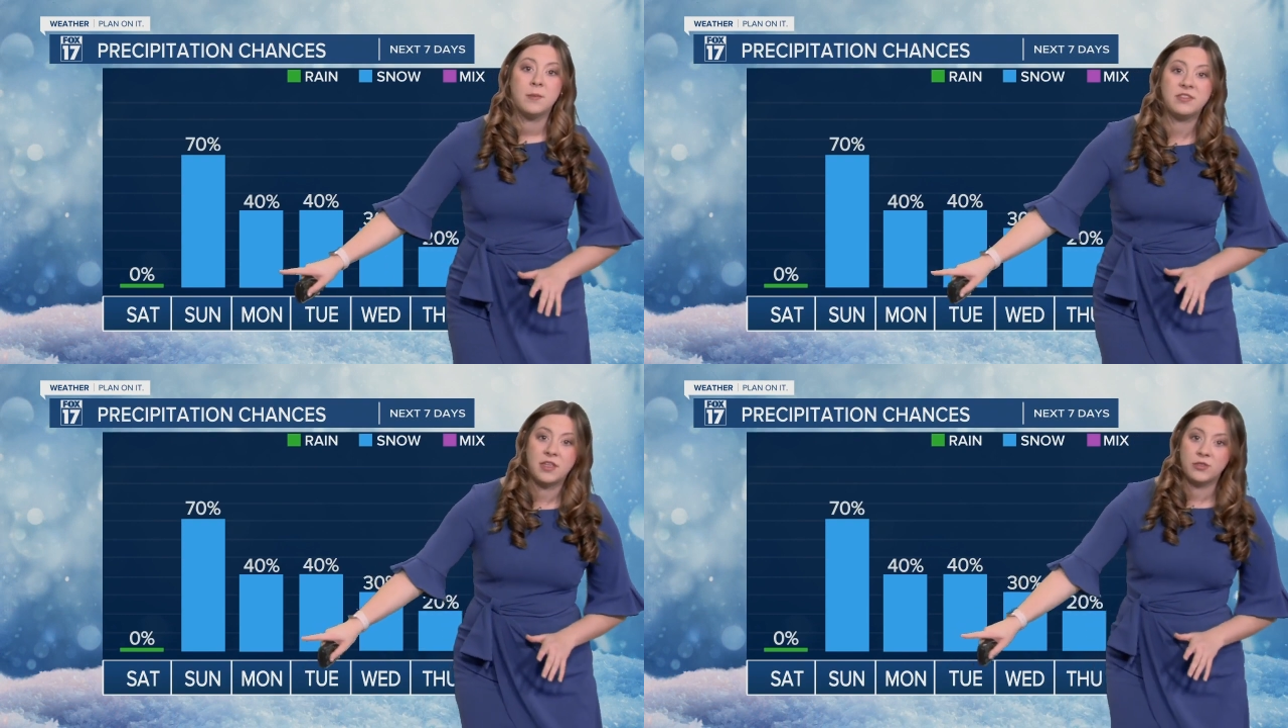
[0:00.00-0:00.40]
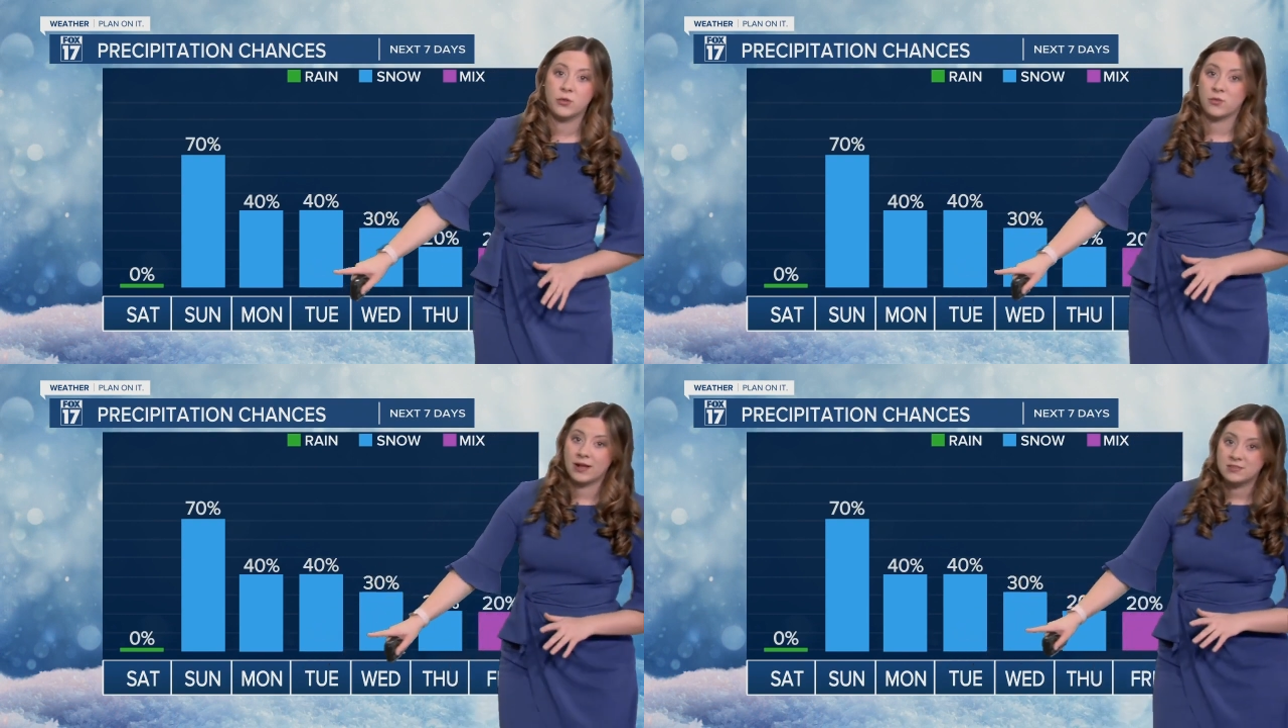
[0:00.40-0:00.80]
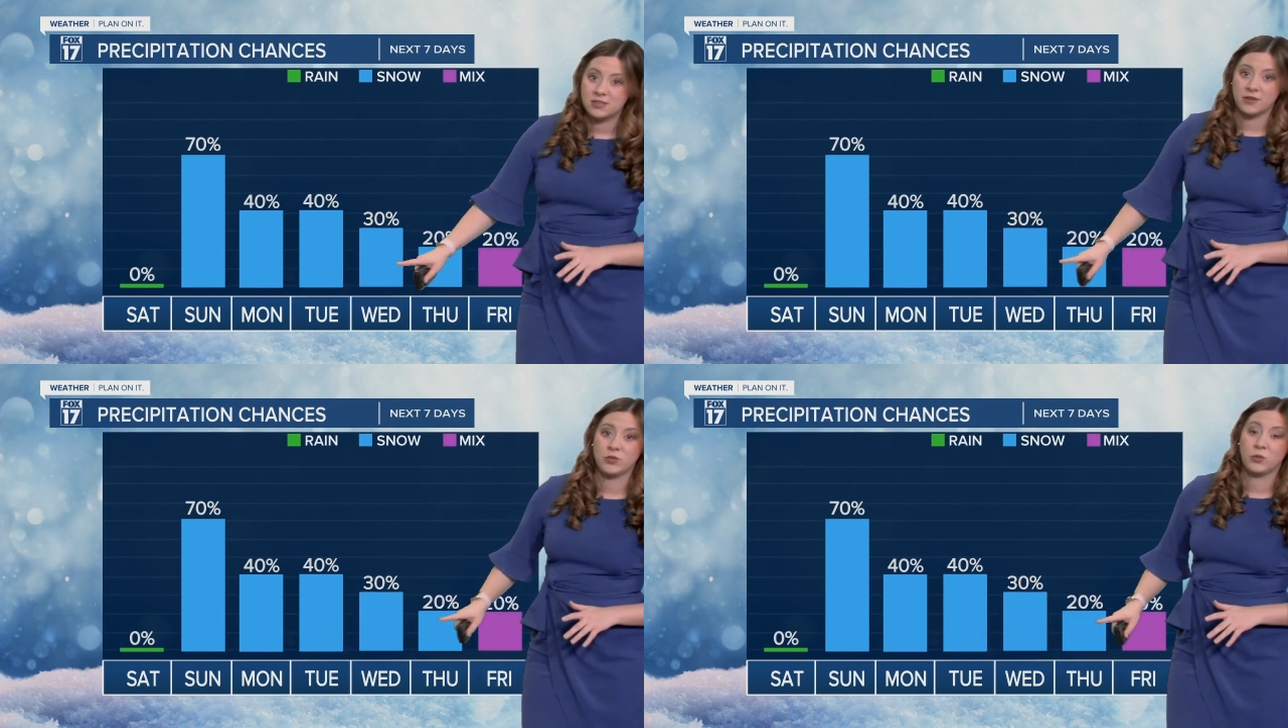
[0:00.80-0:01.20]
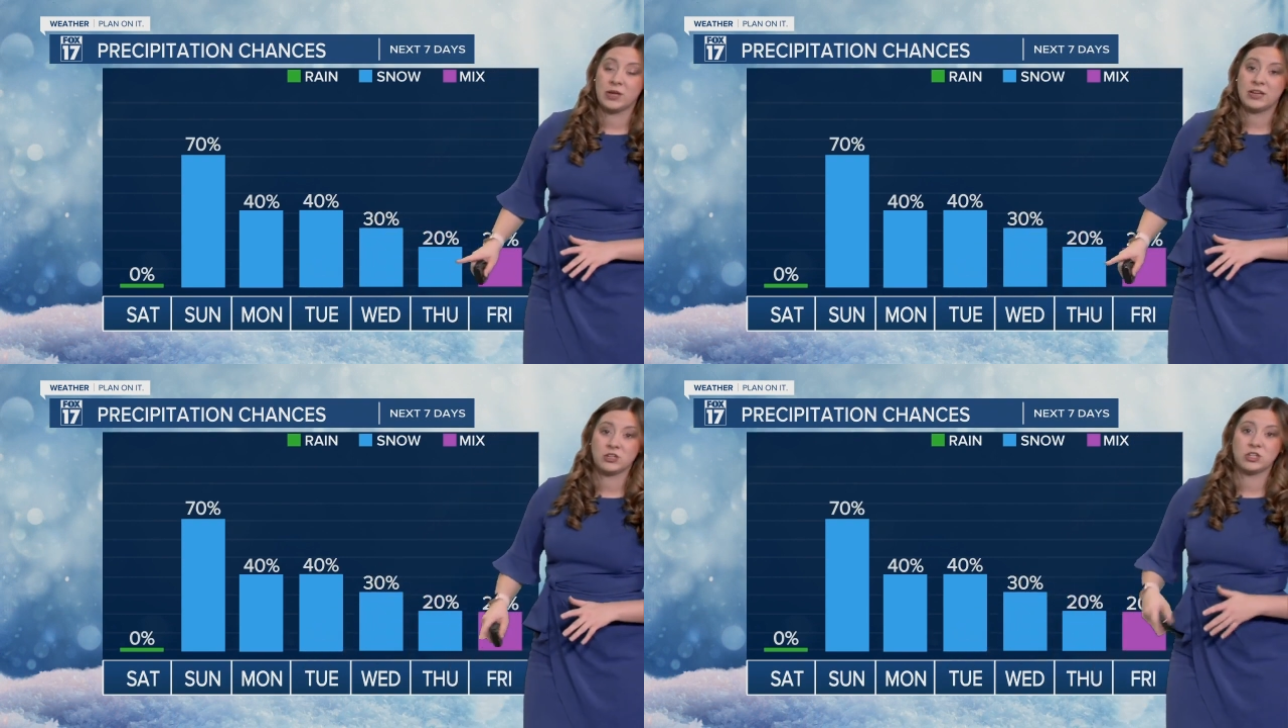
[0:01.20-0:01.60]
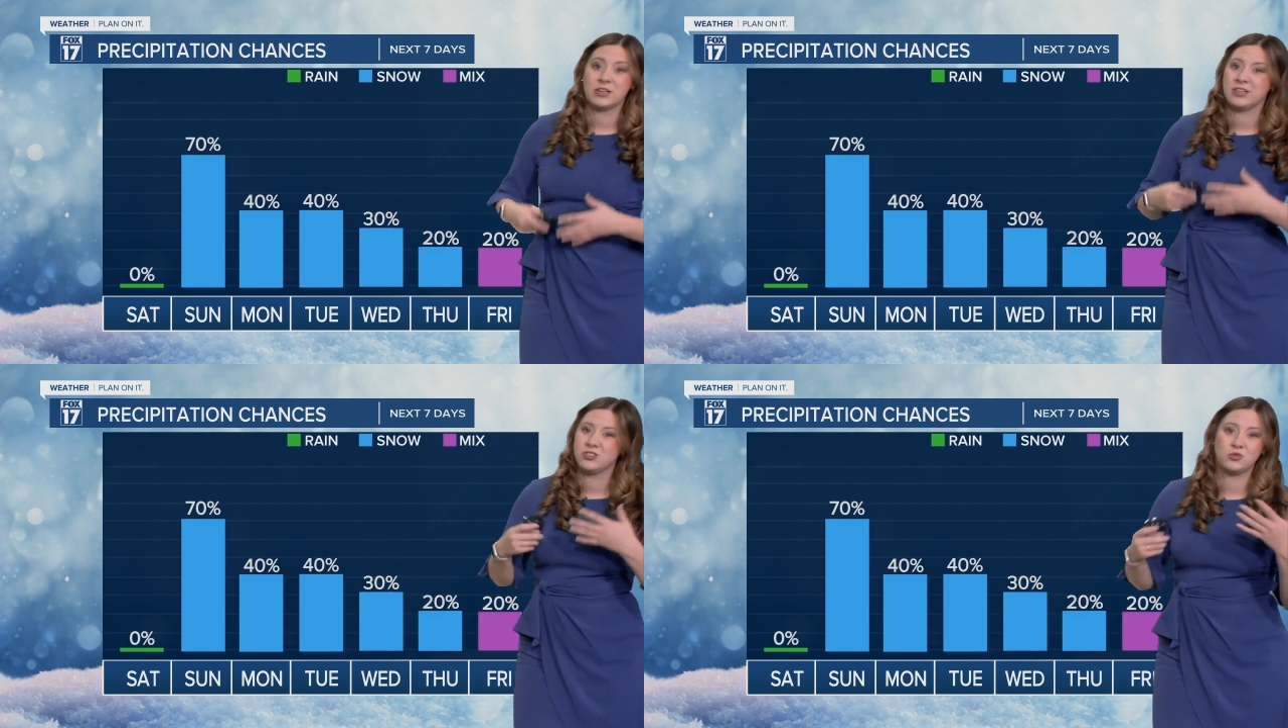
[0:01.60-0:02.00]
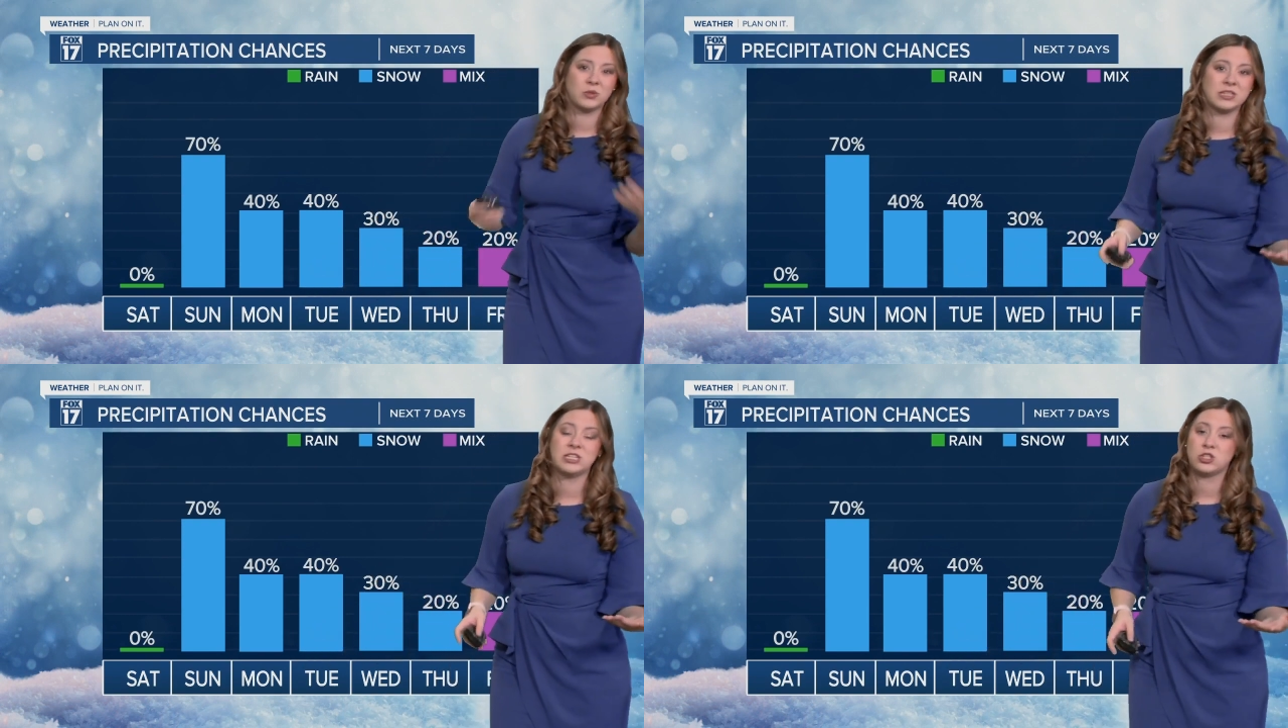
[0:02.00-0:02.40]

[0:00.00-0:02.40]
but then the rest of the week is really